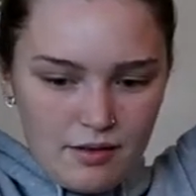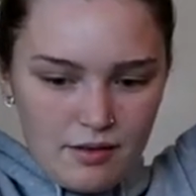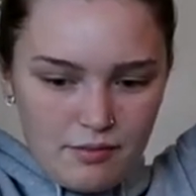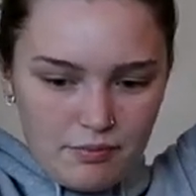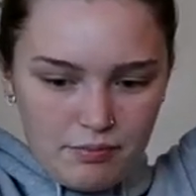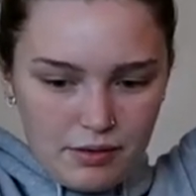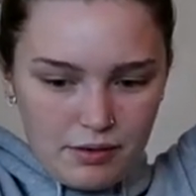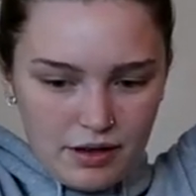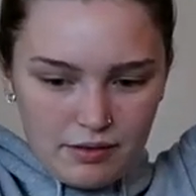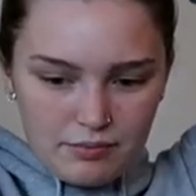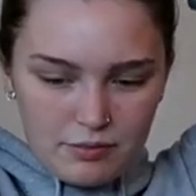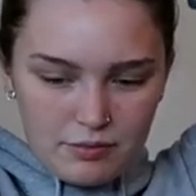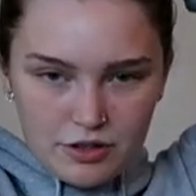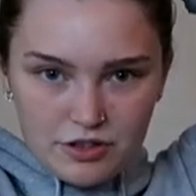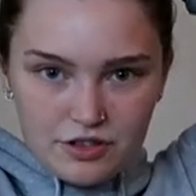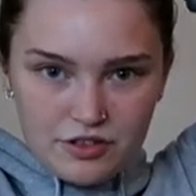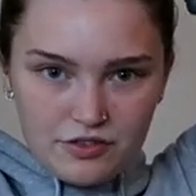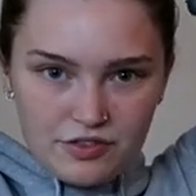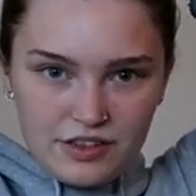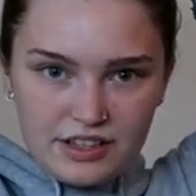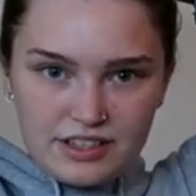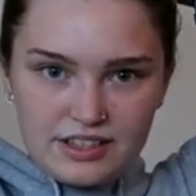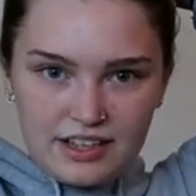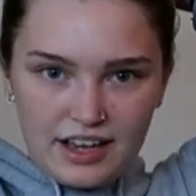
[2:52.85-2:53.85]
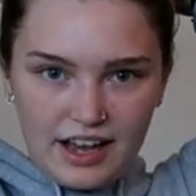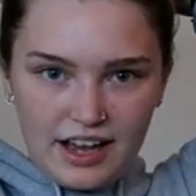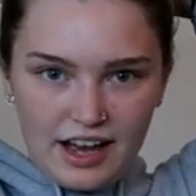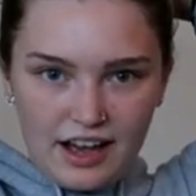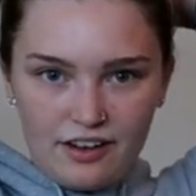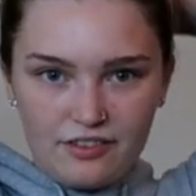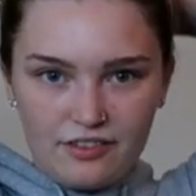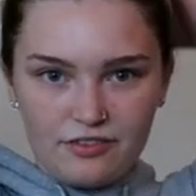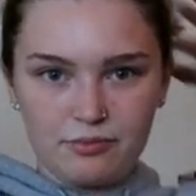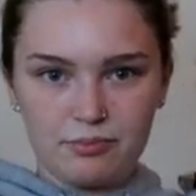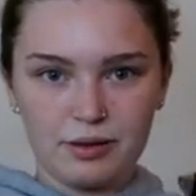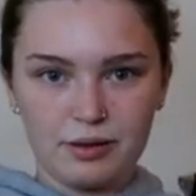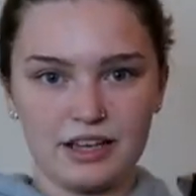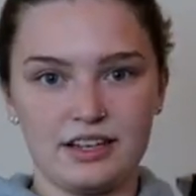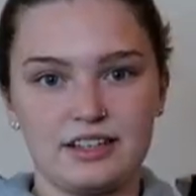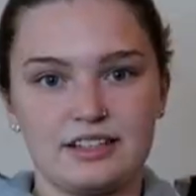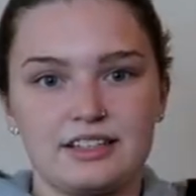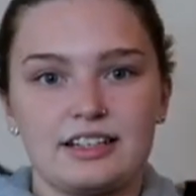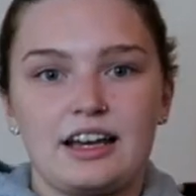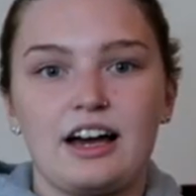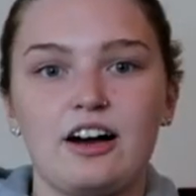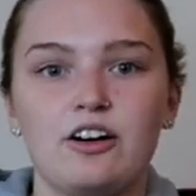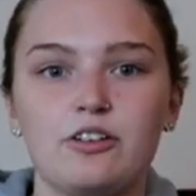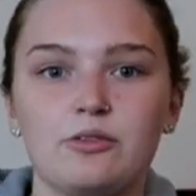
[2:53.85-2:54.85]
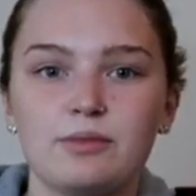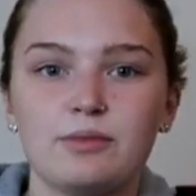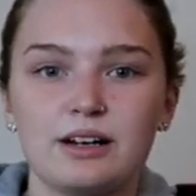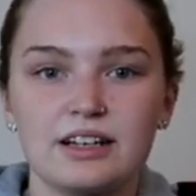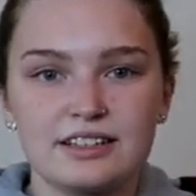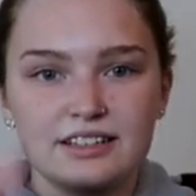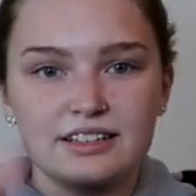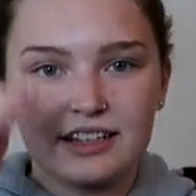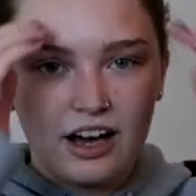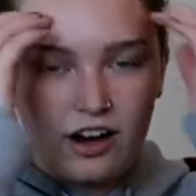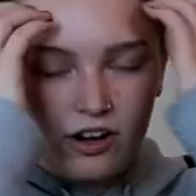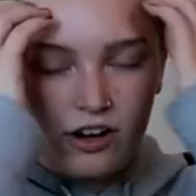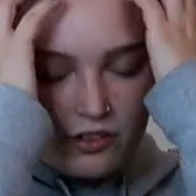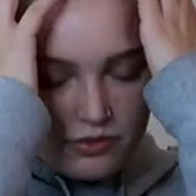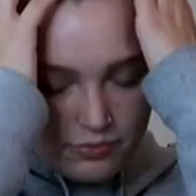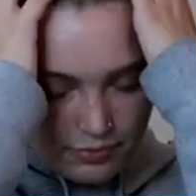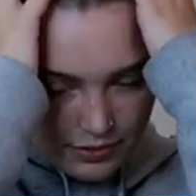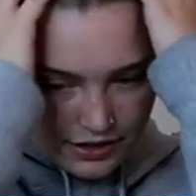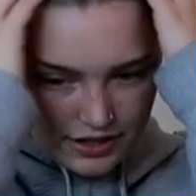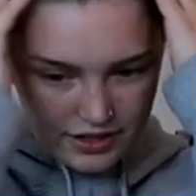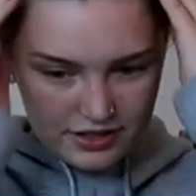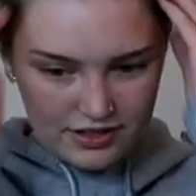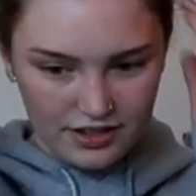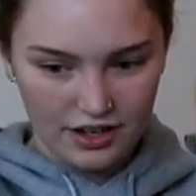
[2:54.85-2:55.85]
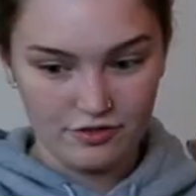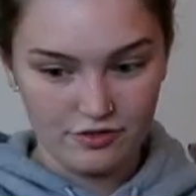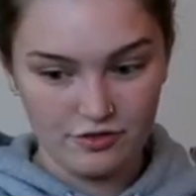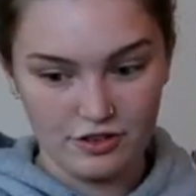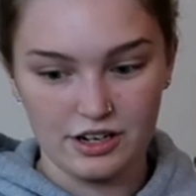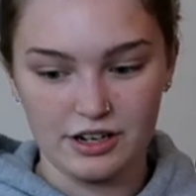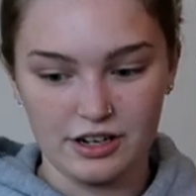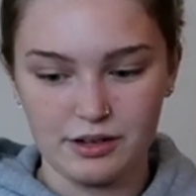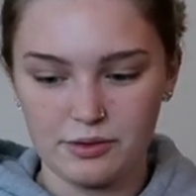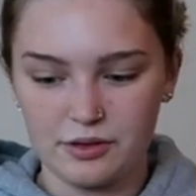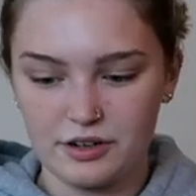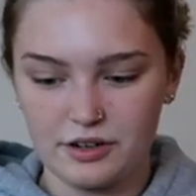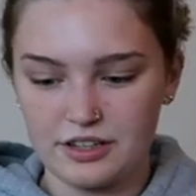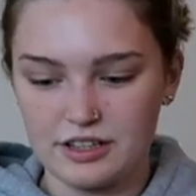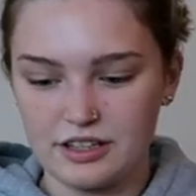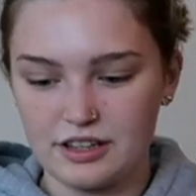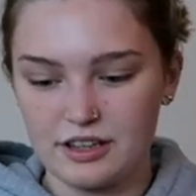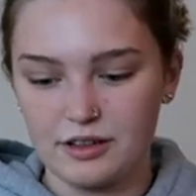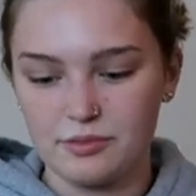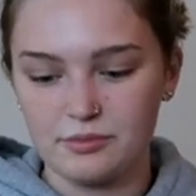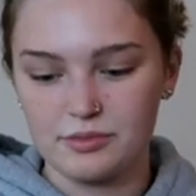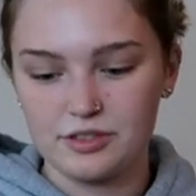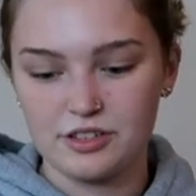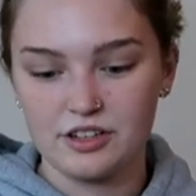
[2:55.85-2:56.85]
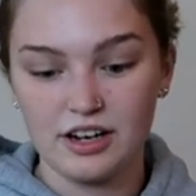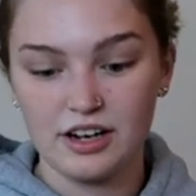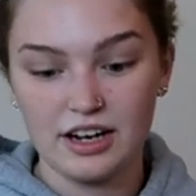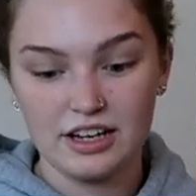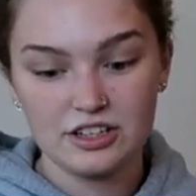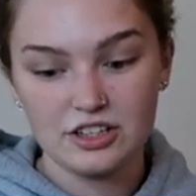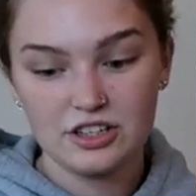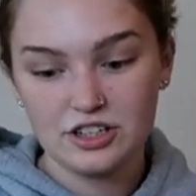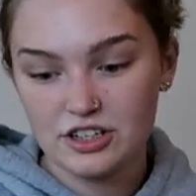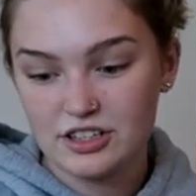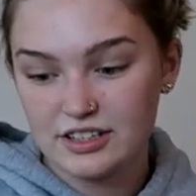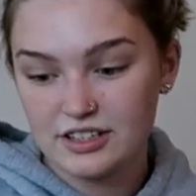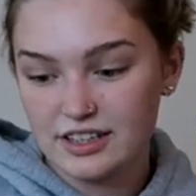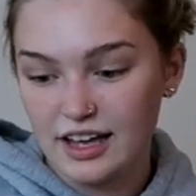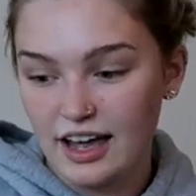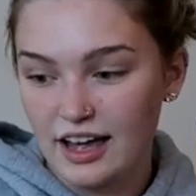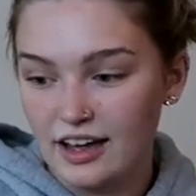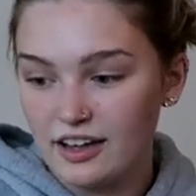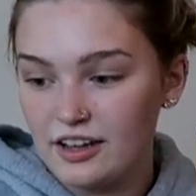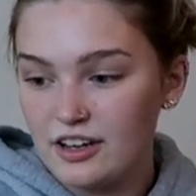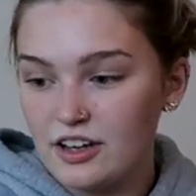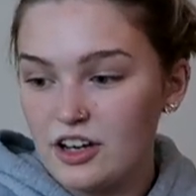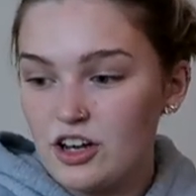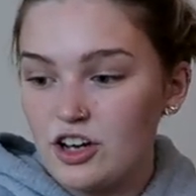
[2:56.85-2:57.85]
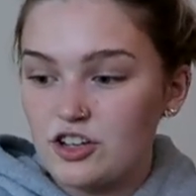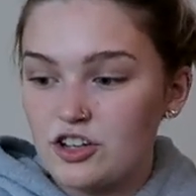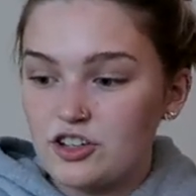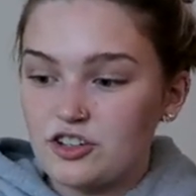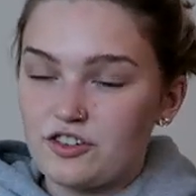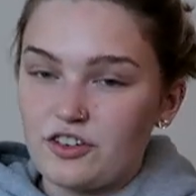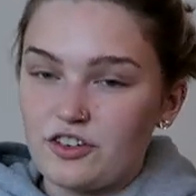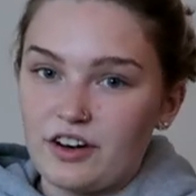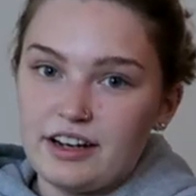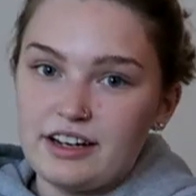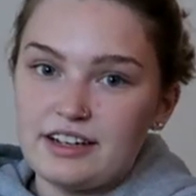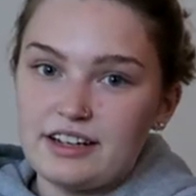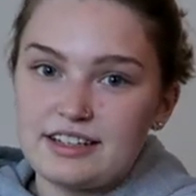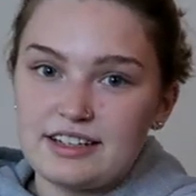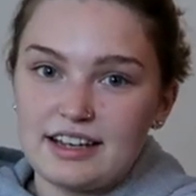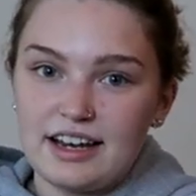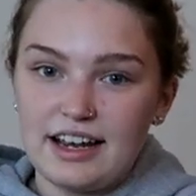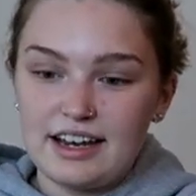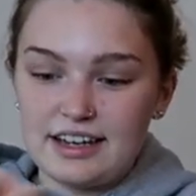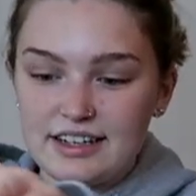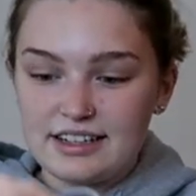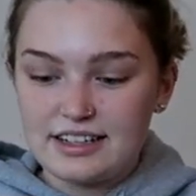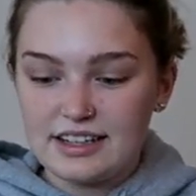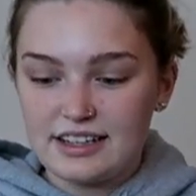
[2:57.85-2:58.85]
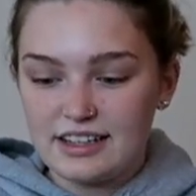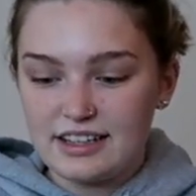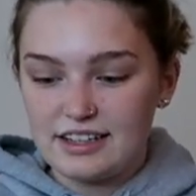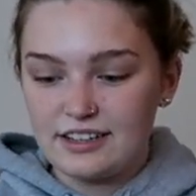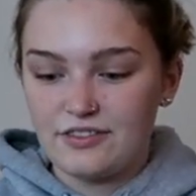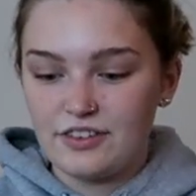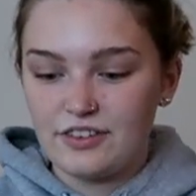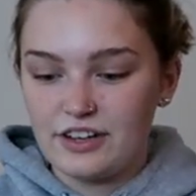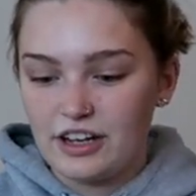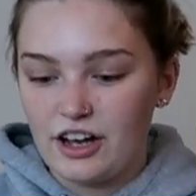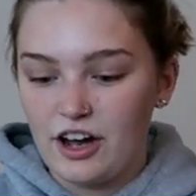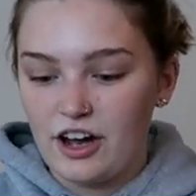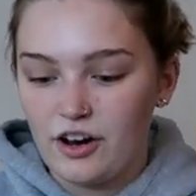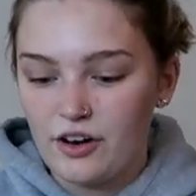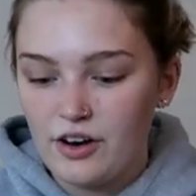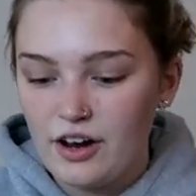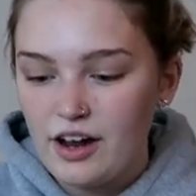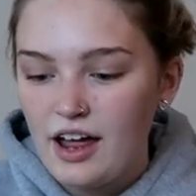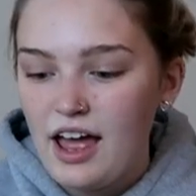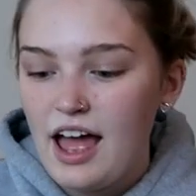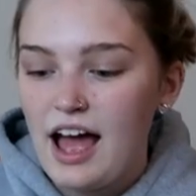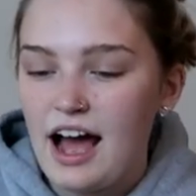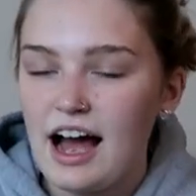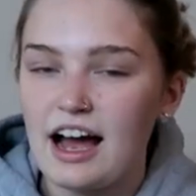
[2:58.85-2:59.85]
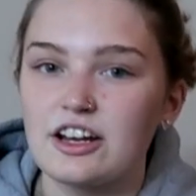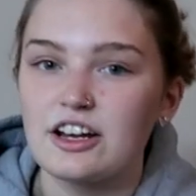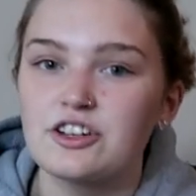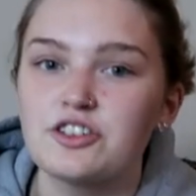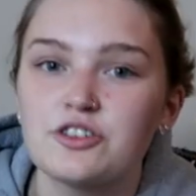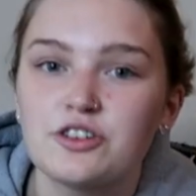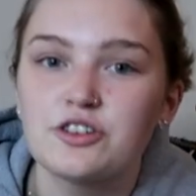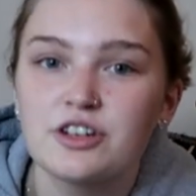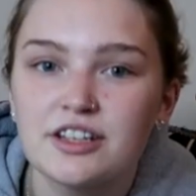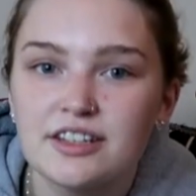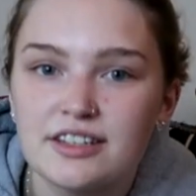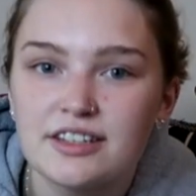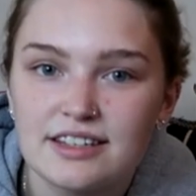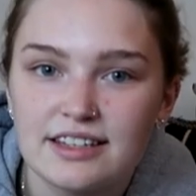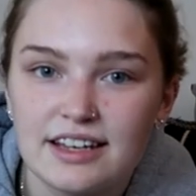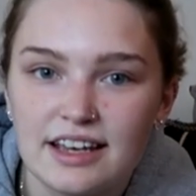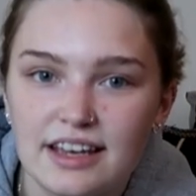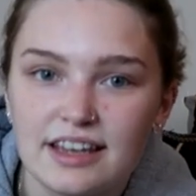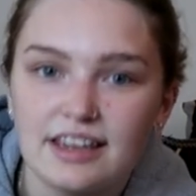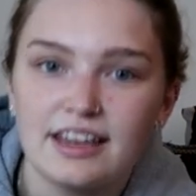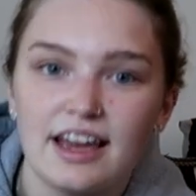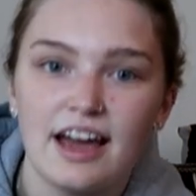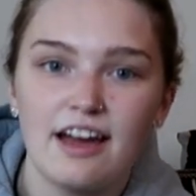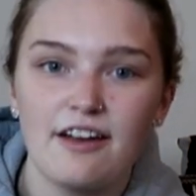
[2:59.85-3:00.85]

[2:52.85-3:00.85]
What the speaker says: But most of these I have picked out myself because I really wanted them. So let's just get straight into this video. As you can see,